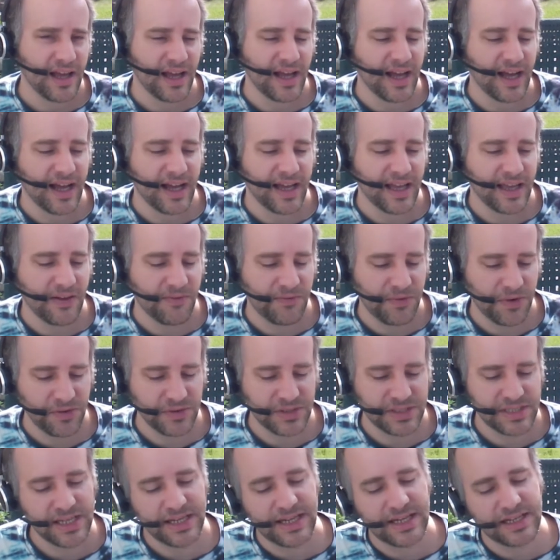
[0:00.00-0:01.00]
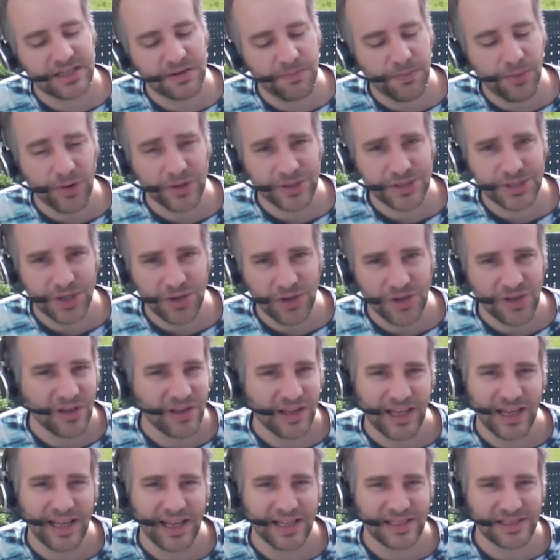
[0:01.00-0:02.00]
If you send it to
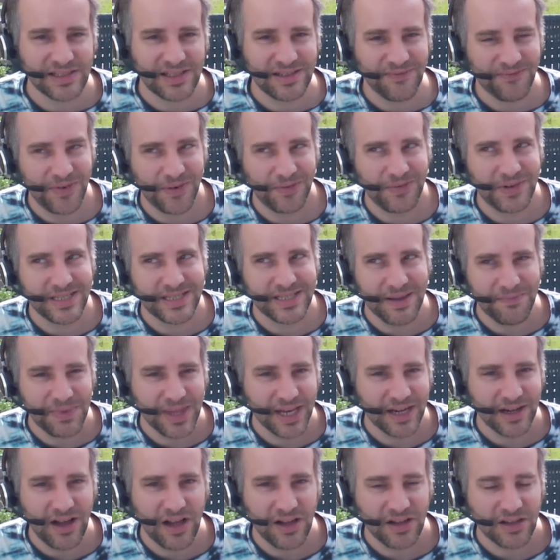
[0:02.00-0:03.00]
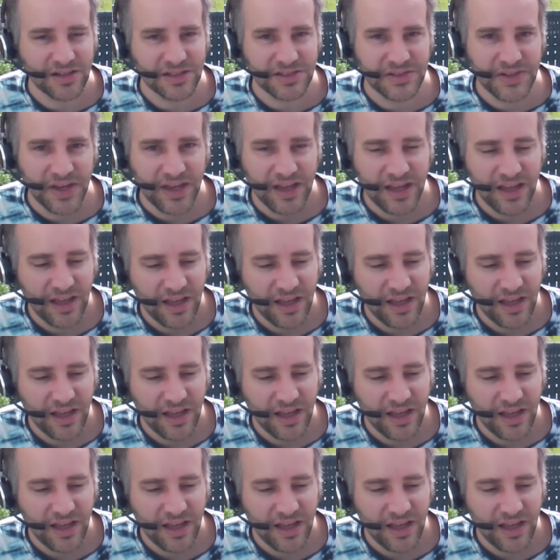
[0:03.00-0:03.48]
Portugal, it's 50 something dollars.